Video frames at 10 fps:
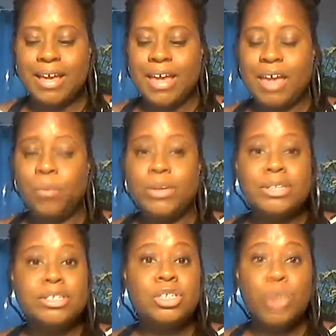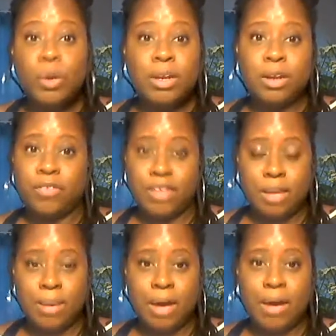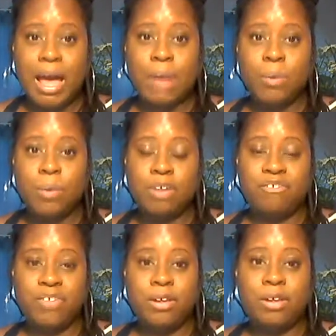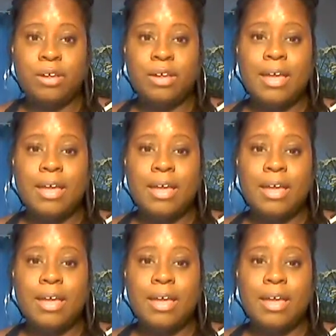And we certainly don't think about how we want to feel